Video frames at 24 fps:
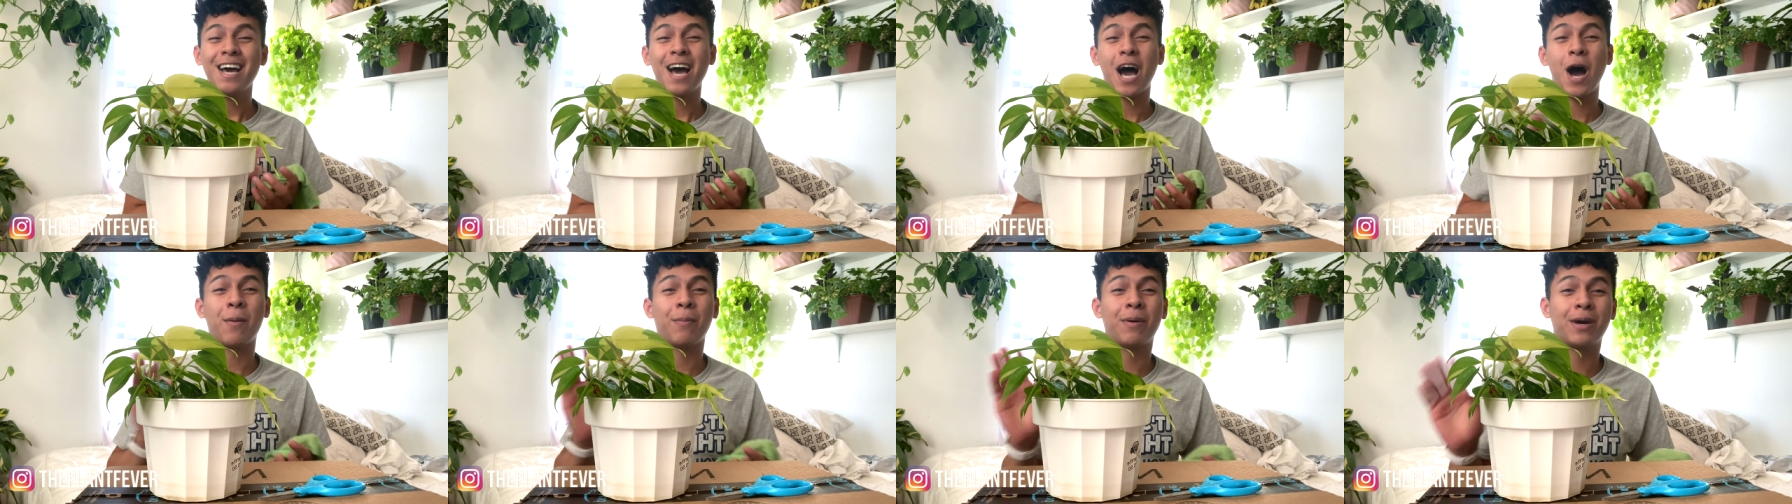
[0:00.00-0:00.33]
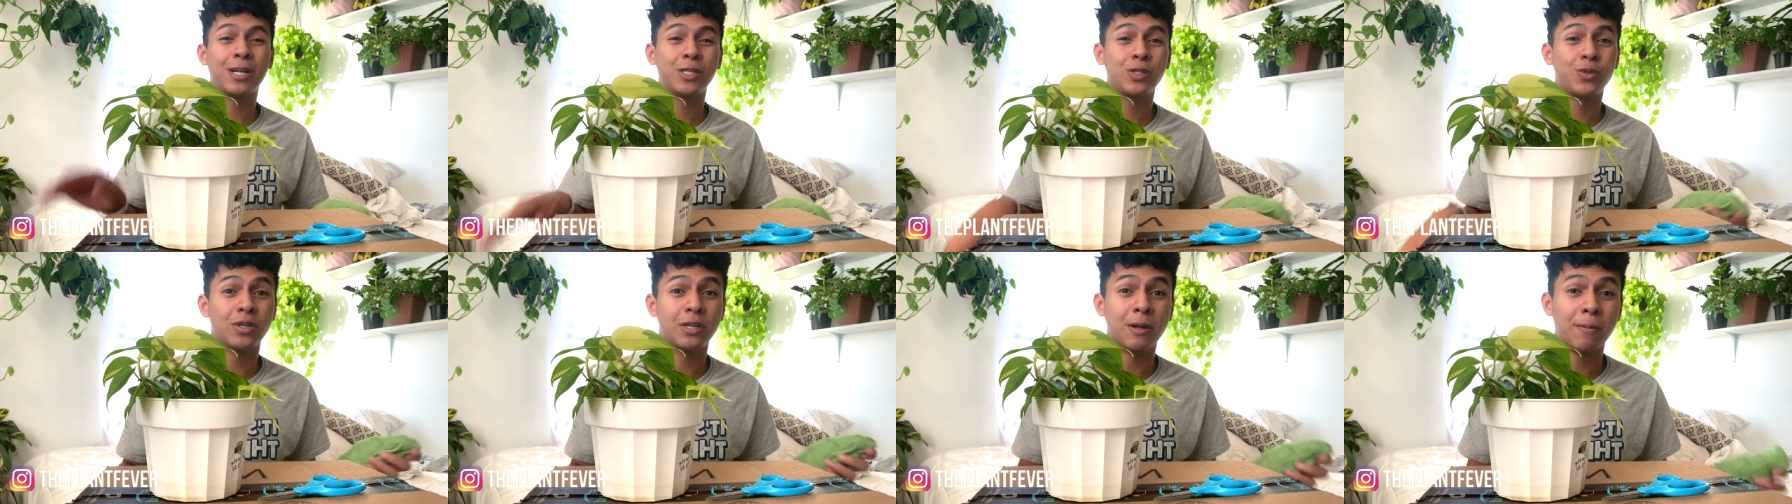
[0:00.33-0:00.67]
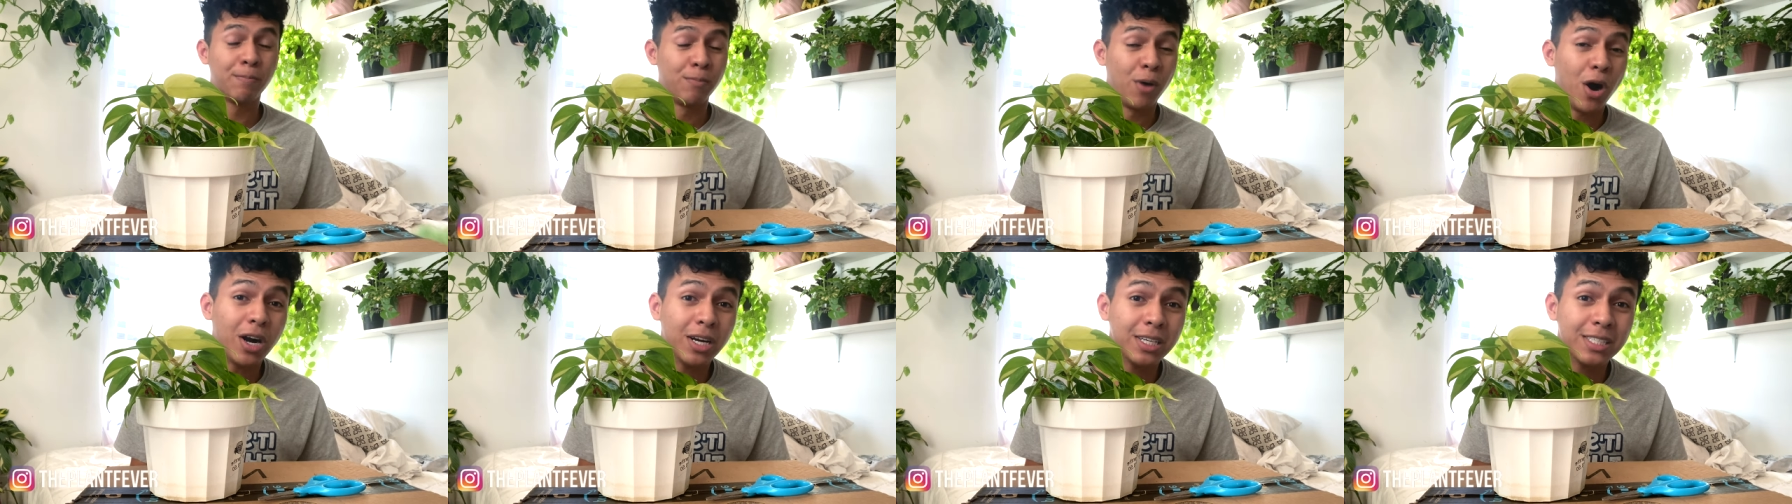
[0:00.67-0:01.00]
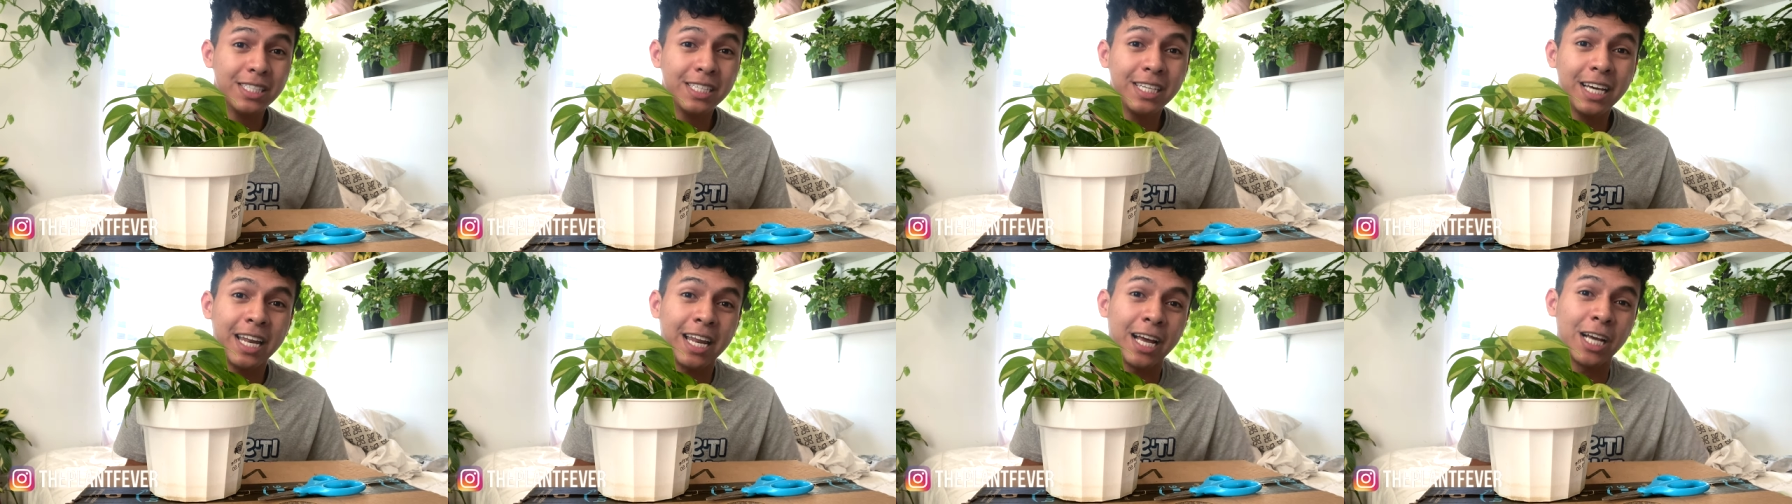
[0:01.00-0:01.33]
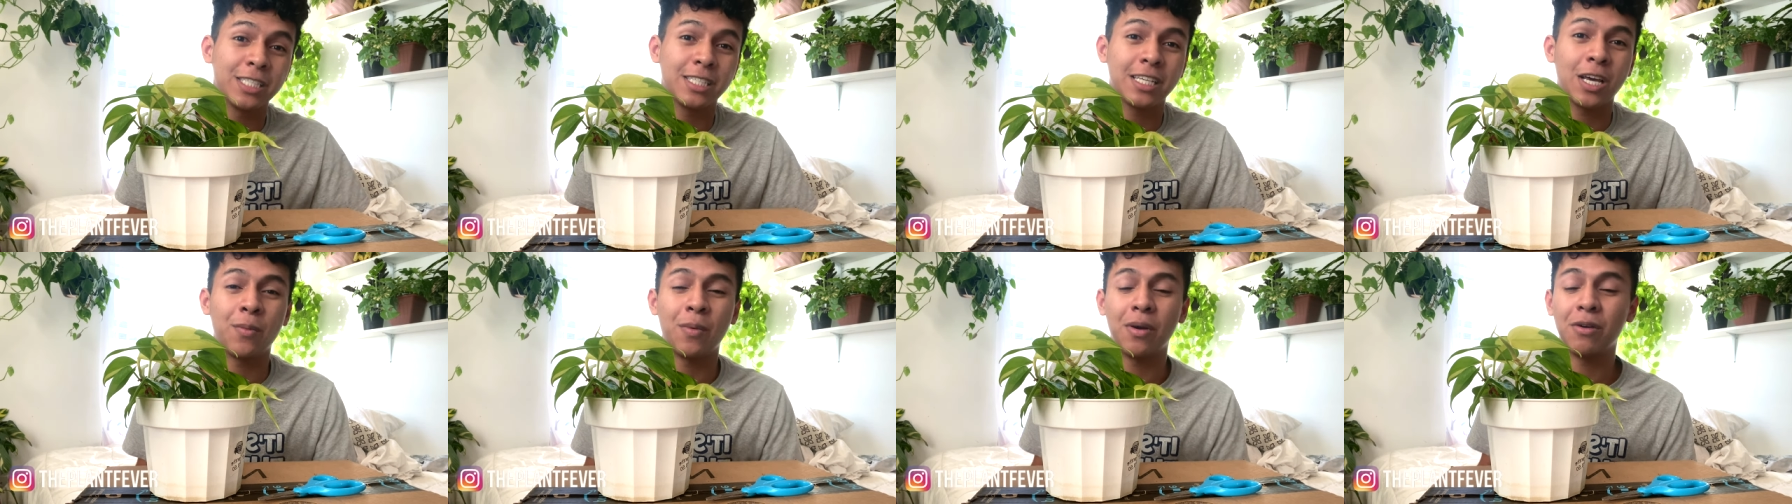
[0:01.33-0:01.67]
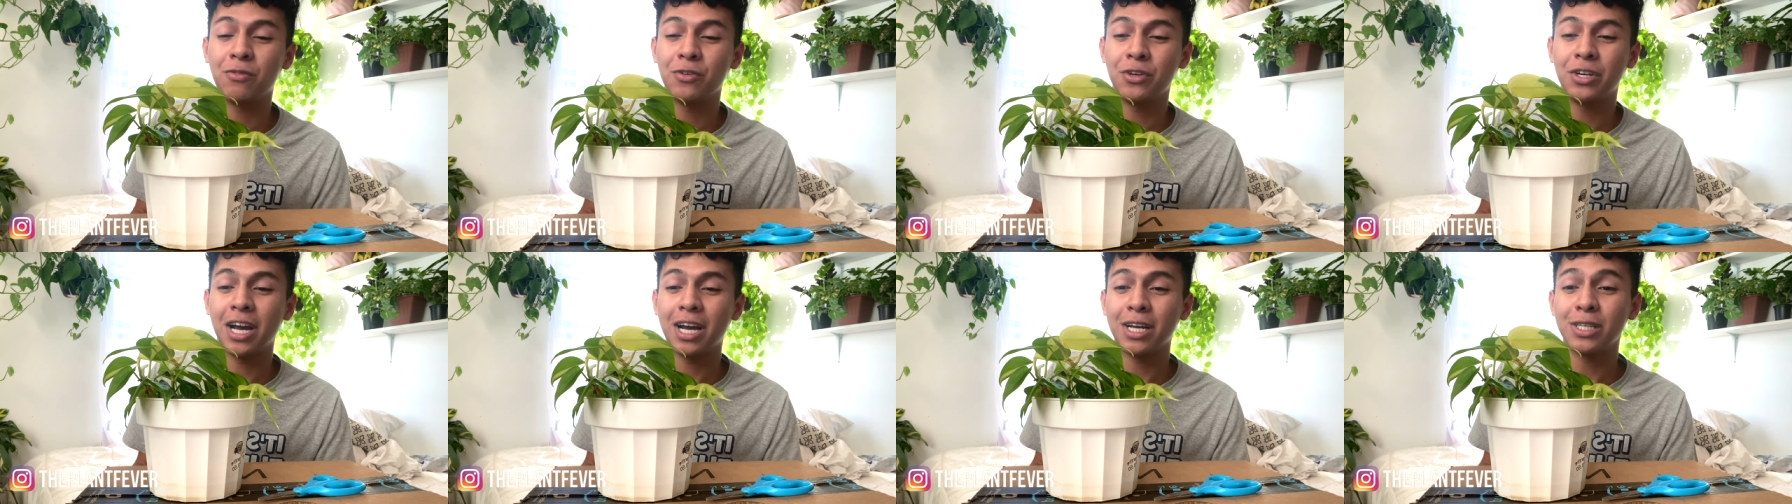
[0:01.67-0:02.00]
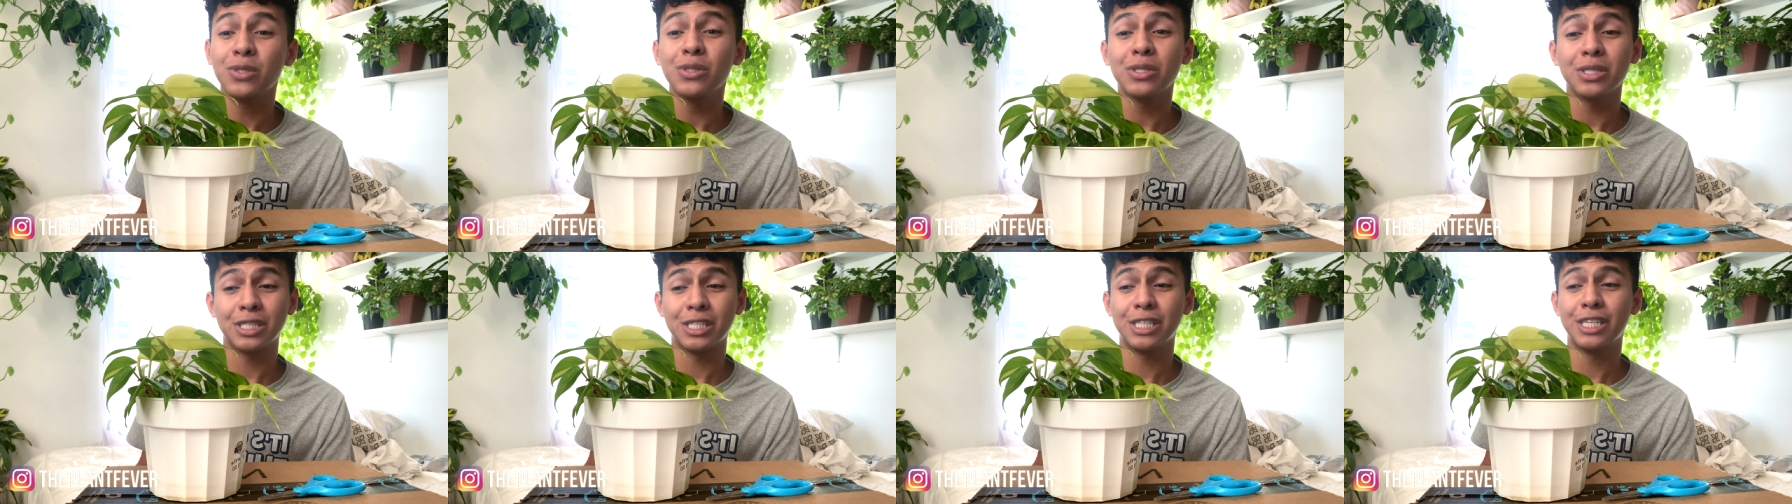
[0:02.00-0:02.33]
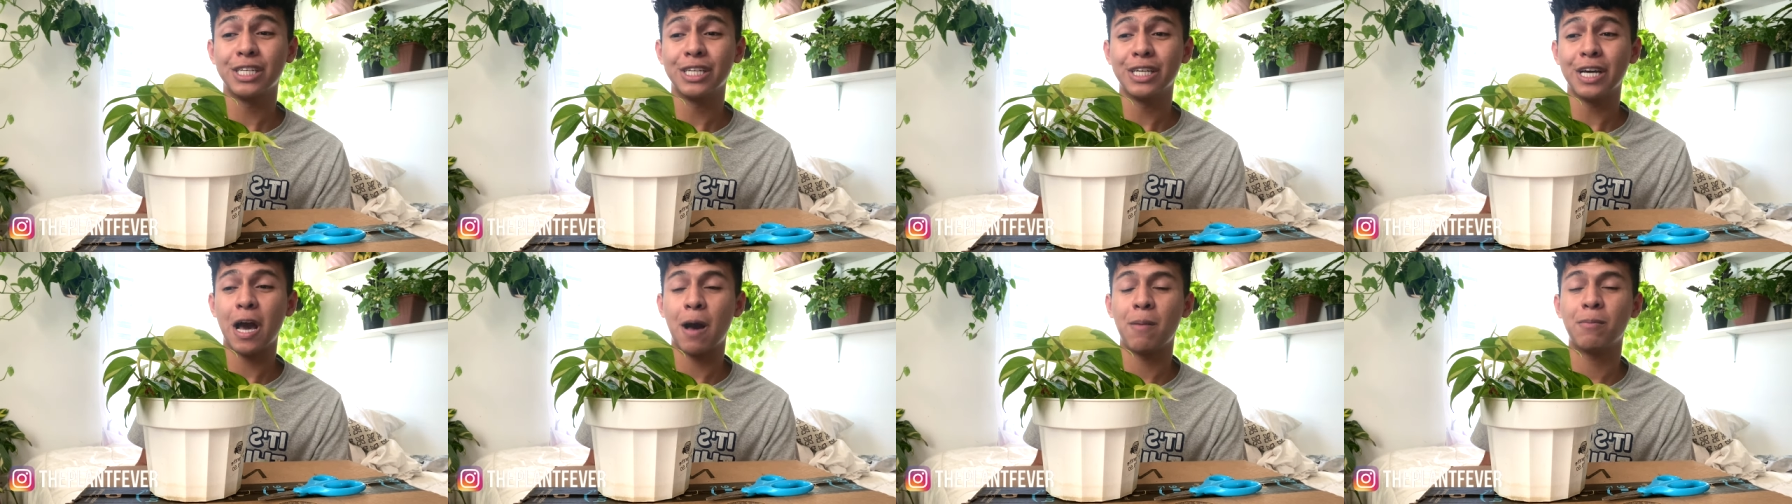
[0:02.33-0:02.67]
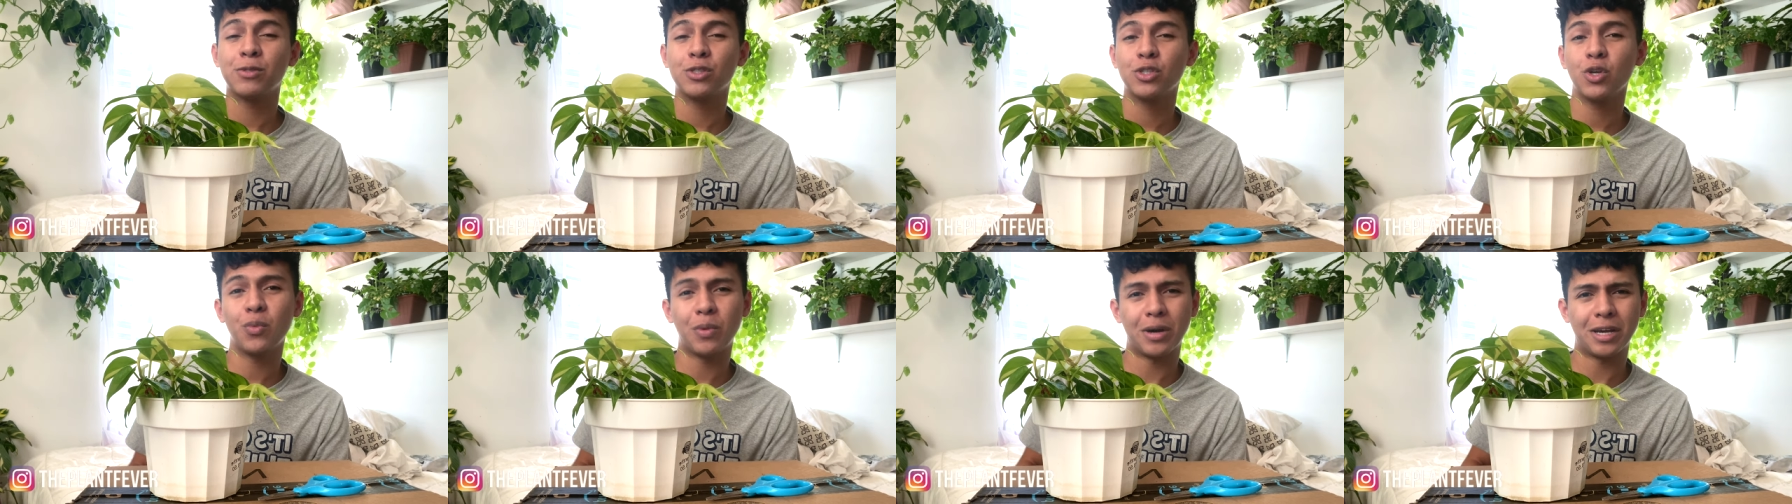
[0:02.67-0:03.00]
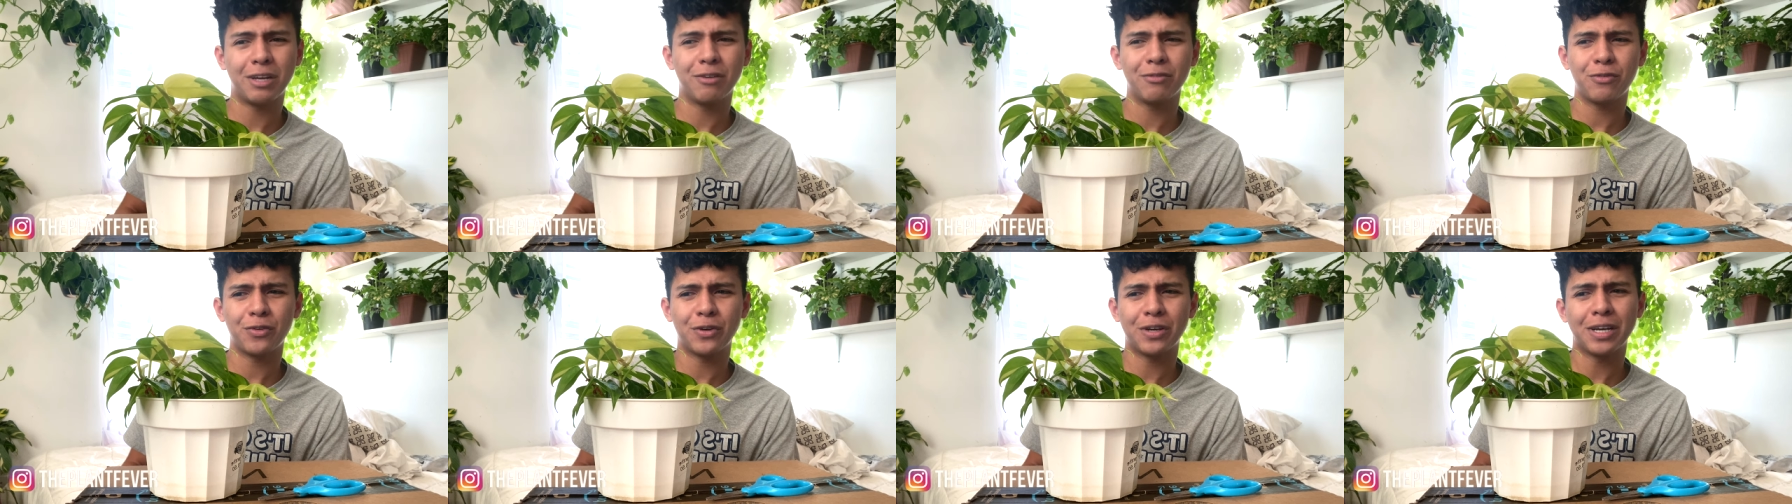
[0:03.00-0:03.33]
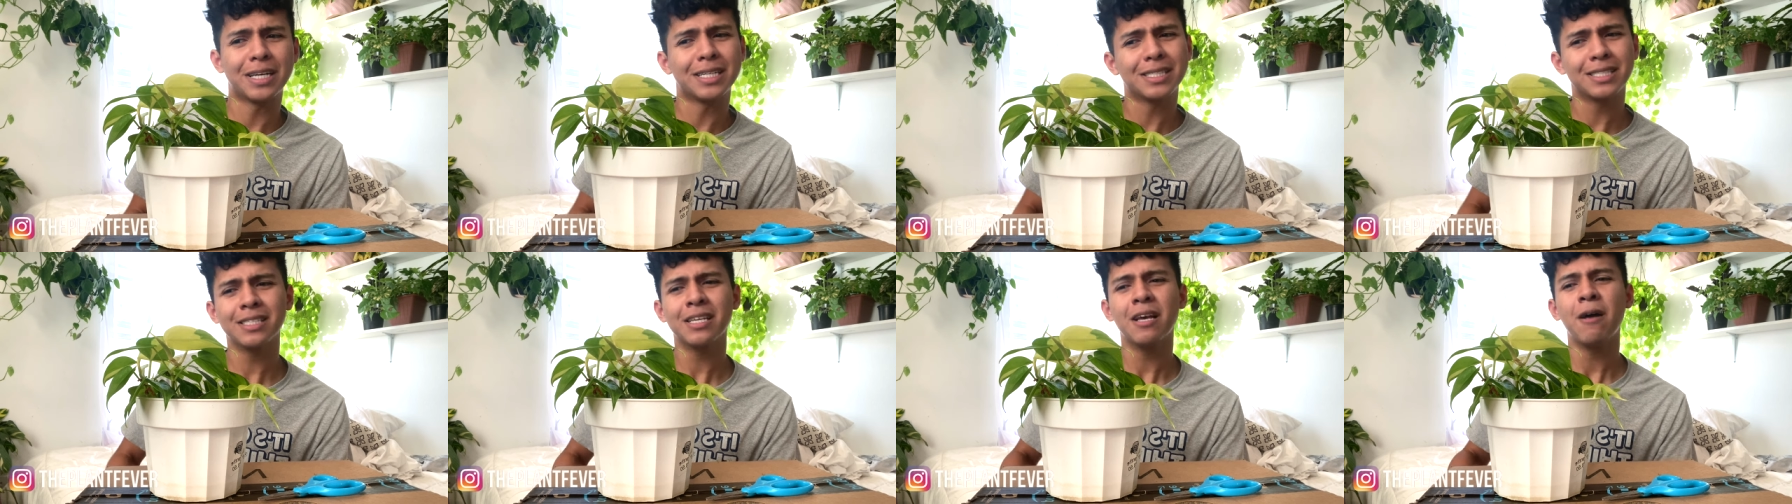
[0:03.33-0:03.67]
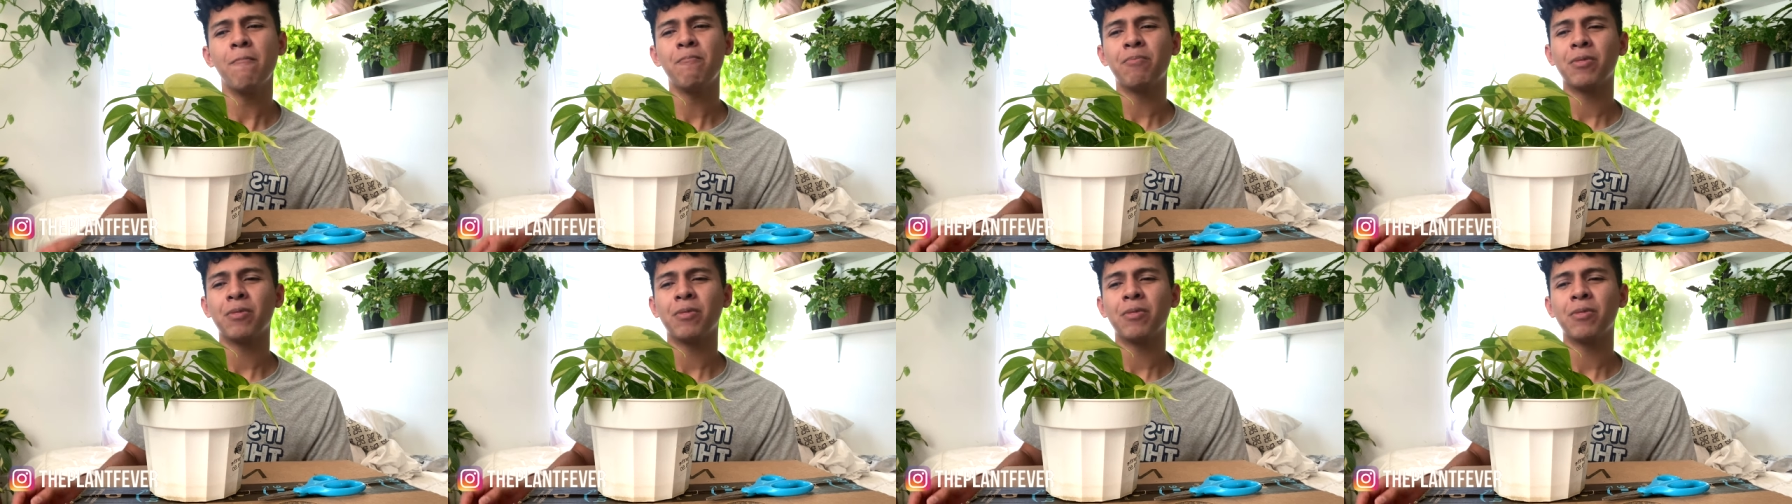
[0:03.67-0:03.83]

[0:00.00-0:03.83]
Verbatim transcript: I'm gonna do an unboxing and I just can't wait for you guys to see it. I'm still waiting for it.